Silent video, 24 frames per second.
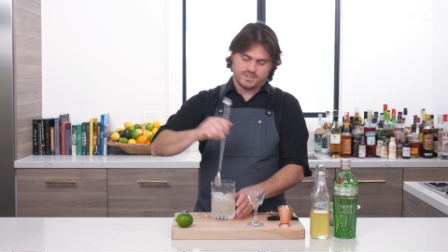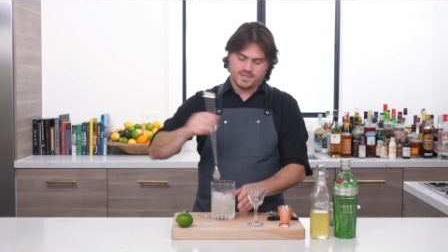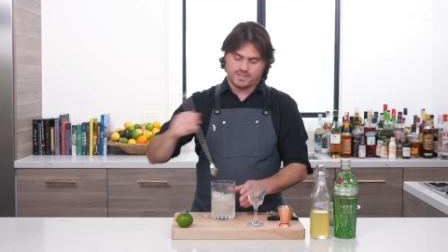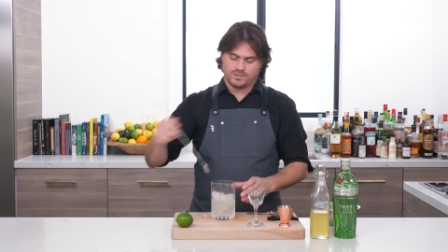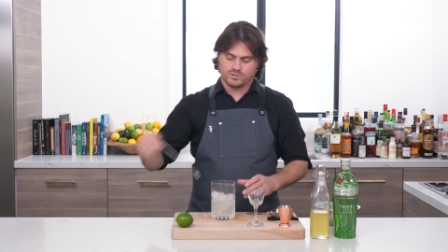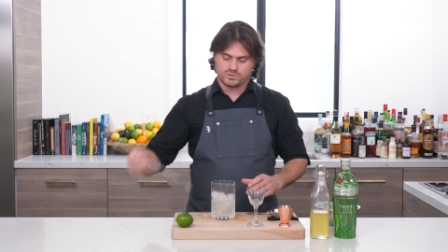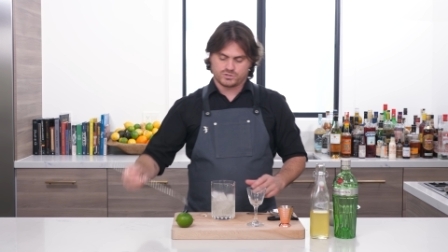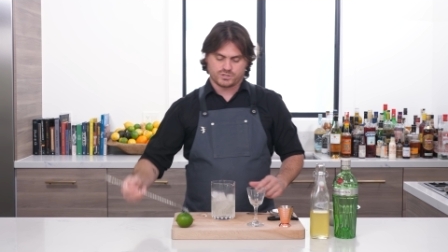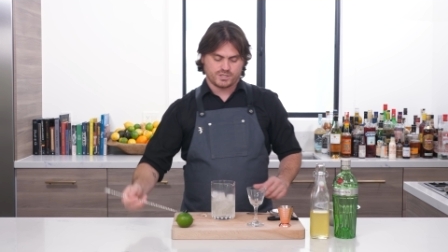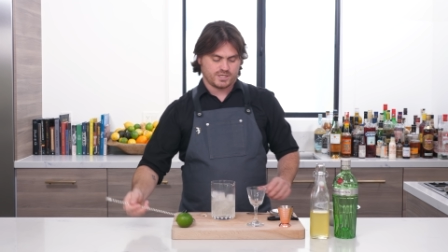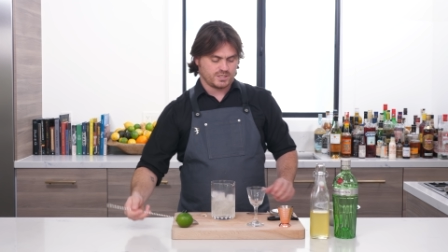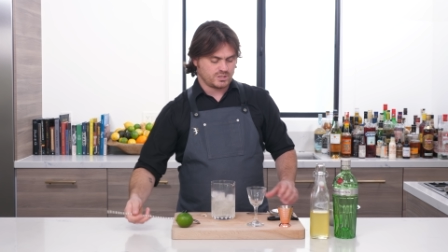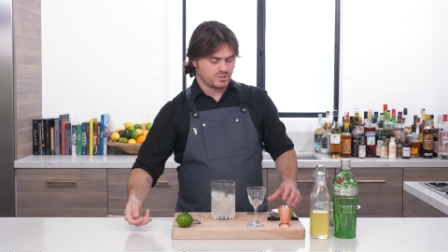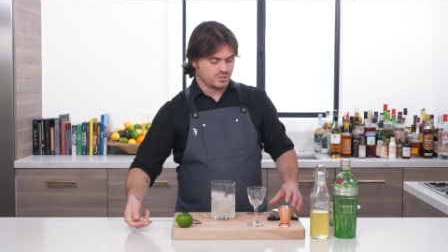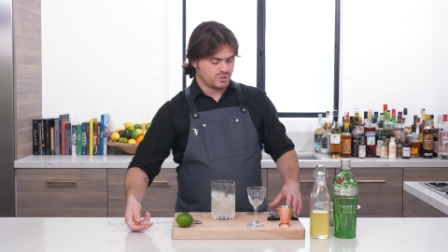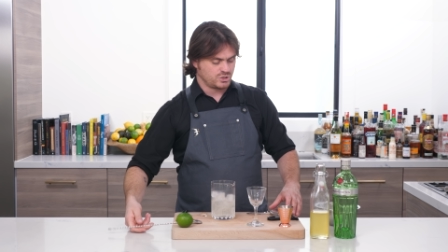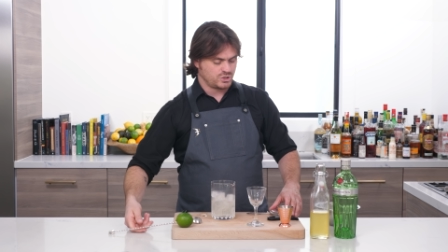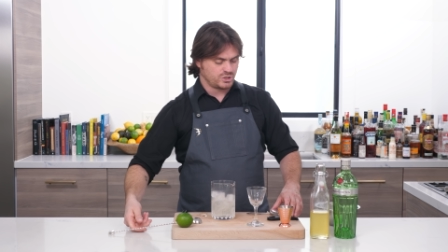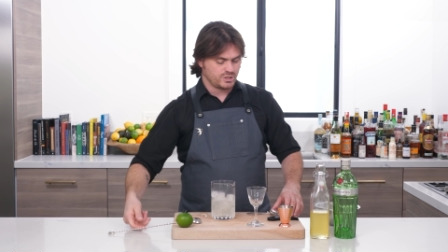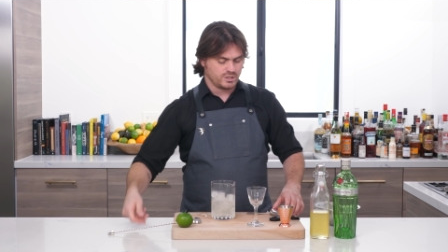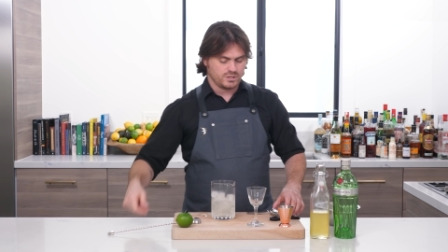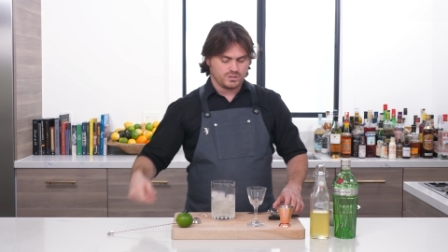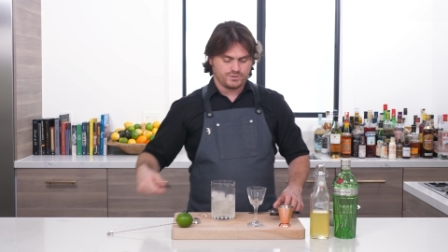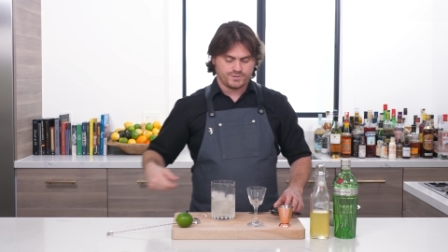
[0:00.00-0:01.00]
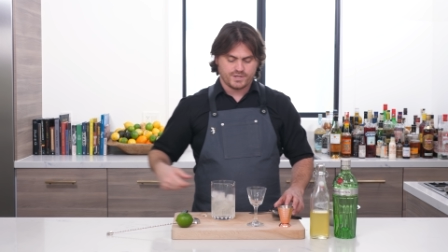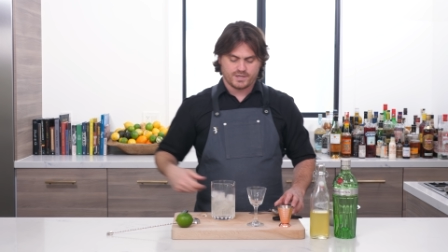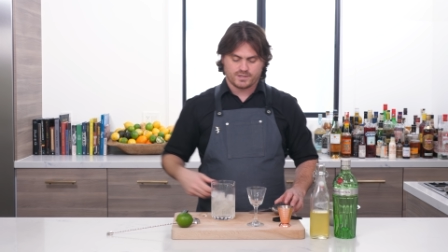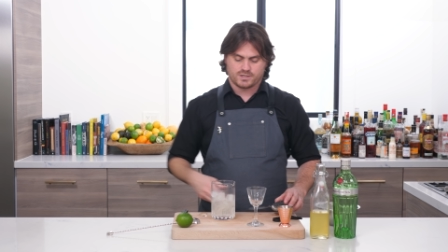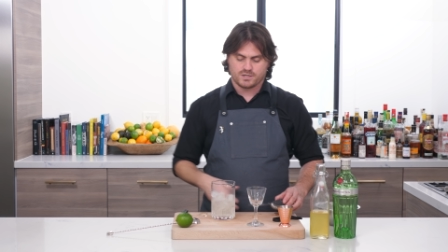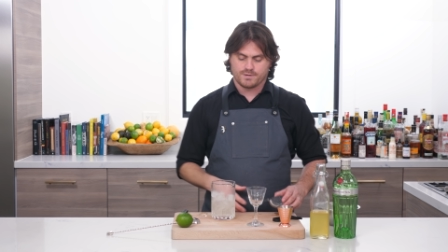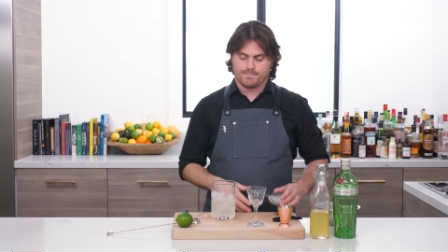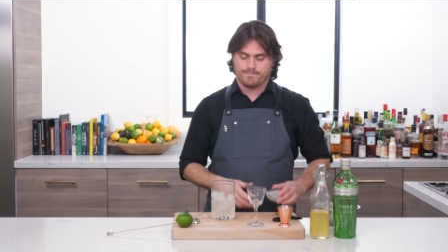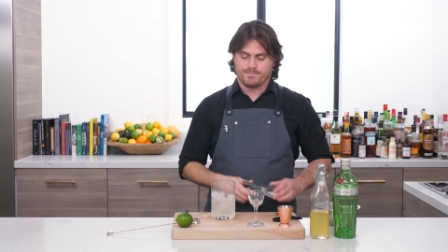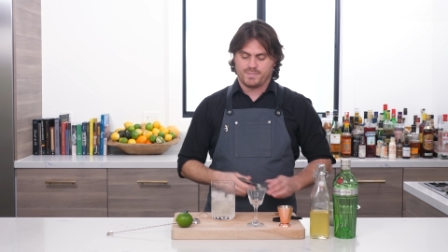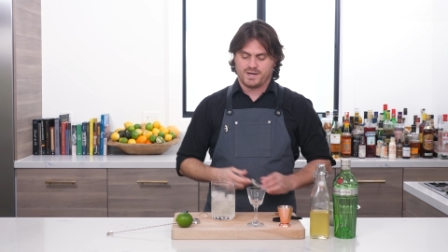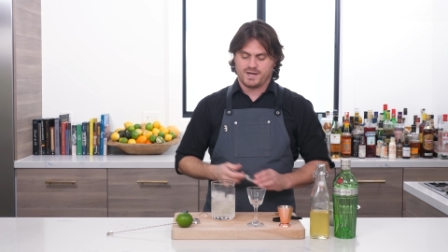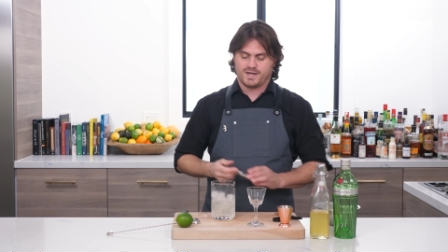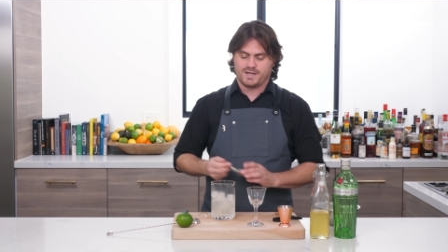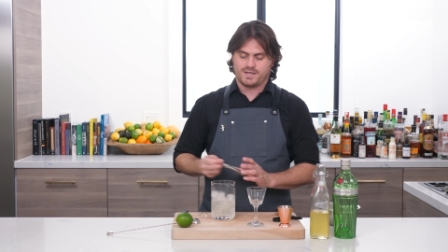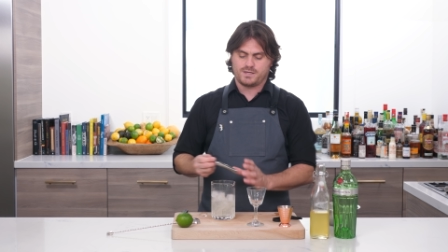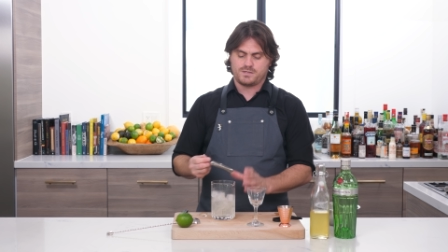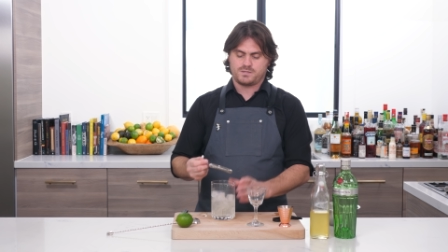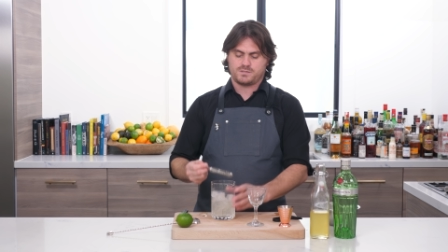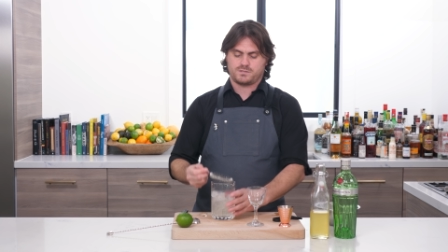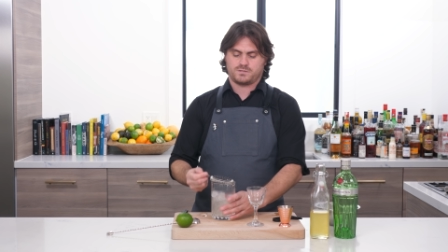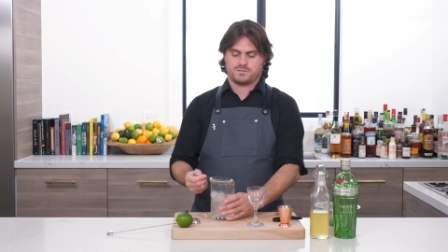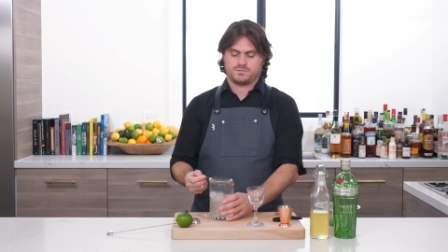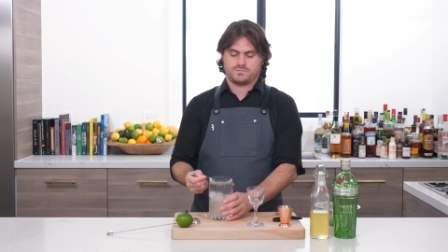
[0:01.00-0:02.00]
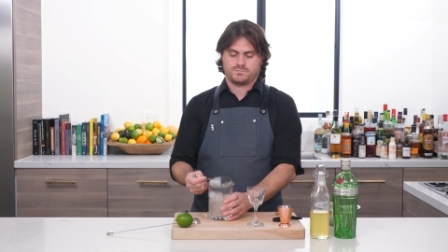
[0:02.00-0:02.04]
That looks nice and chilled and combined.